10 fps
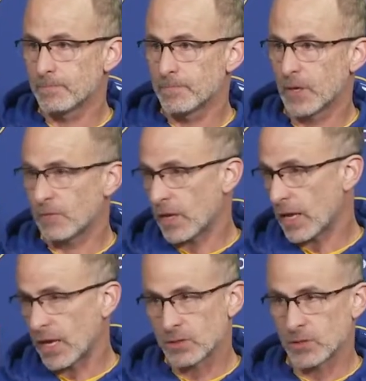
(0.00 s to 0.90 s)
If that
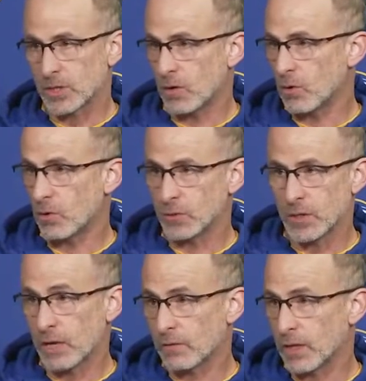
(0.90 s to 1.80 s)
answers, I don't know,
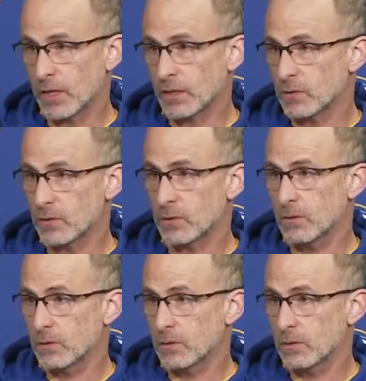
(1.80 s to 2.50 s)
John, if that answers your...